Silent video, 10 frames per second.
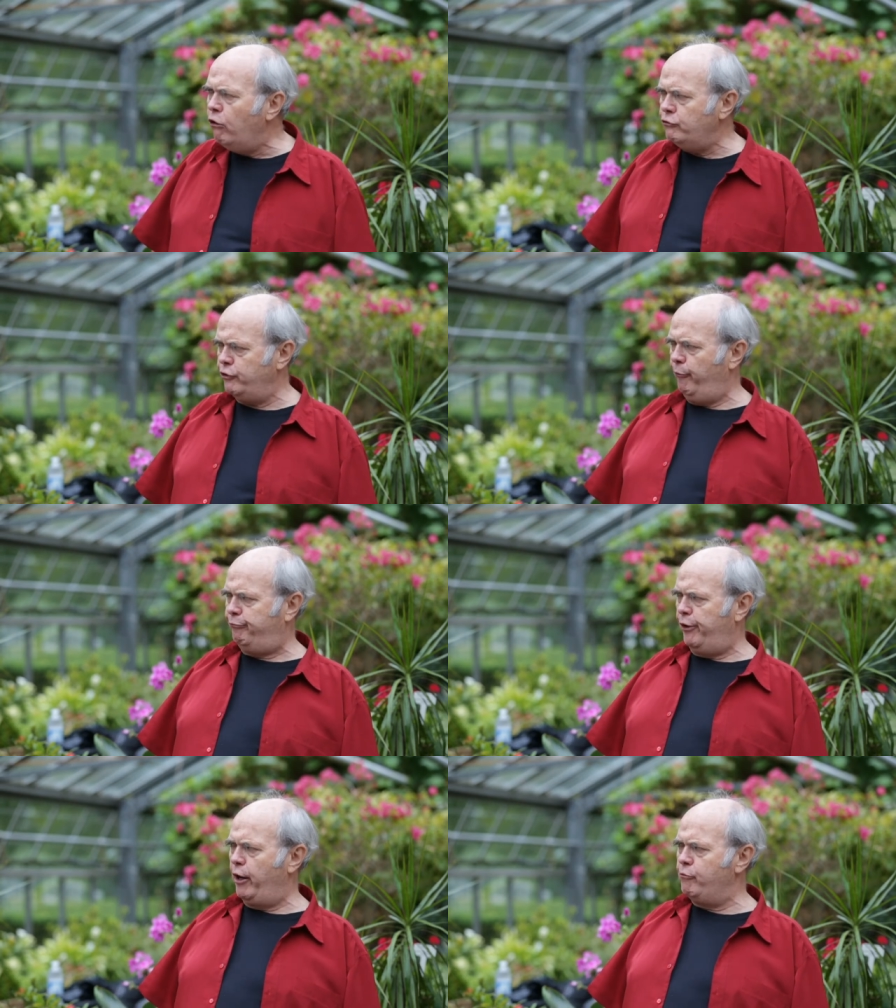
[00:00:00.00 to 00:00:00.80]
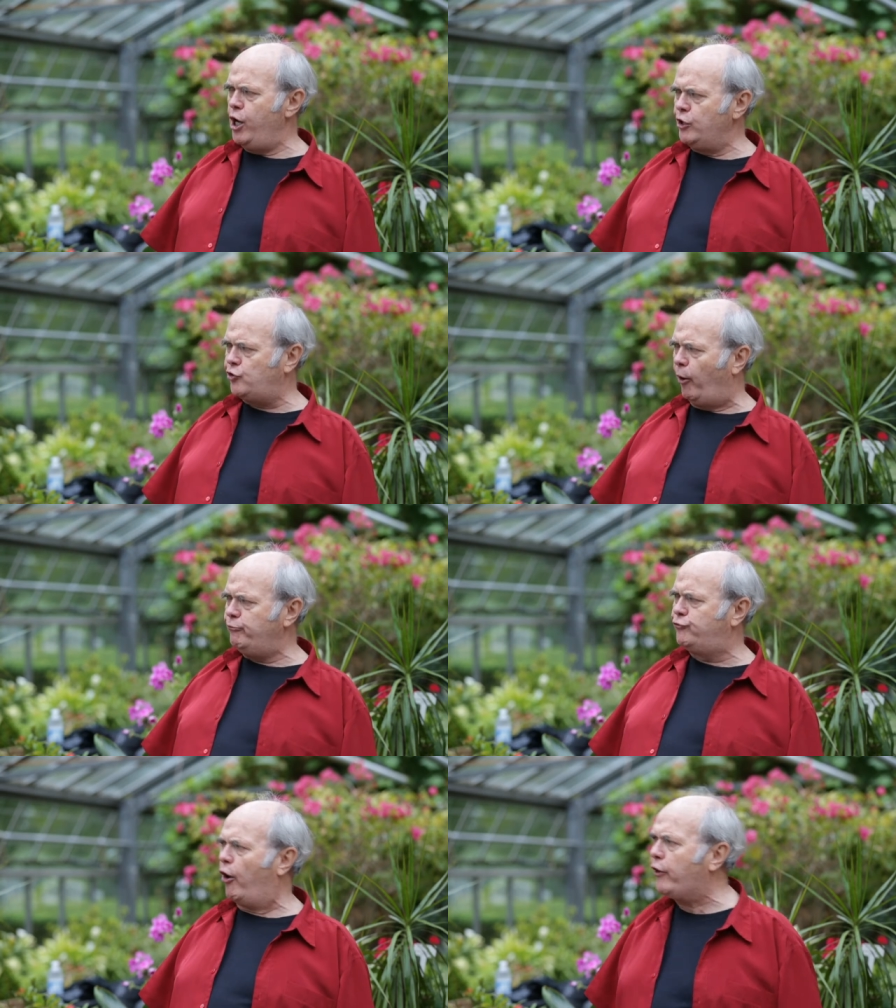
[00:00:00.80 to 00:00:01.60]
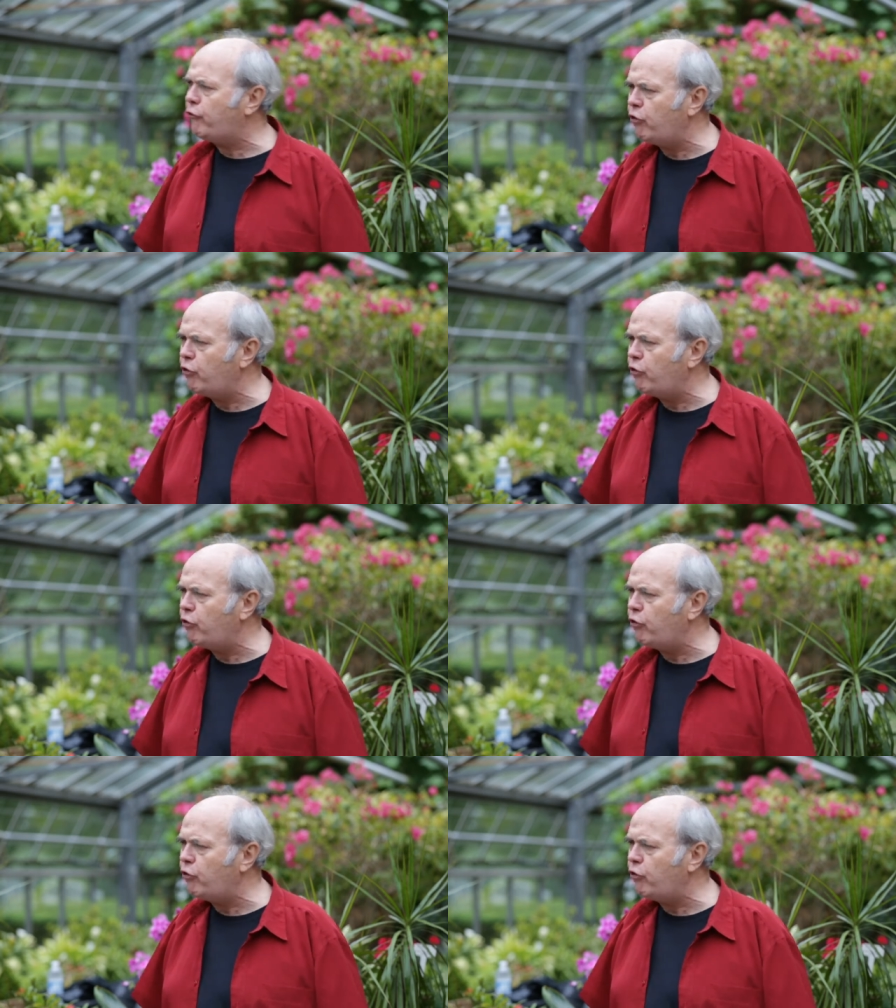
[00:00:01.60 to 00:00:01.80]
He said, Bring me some drink.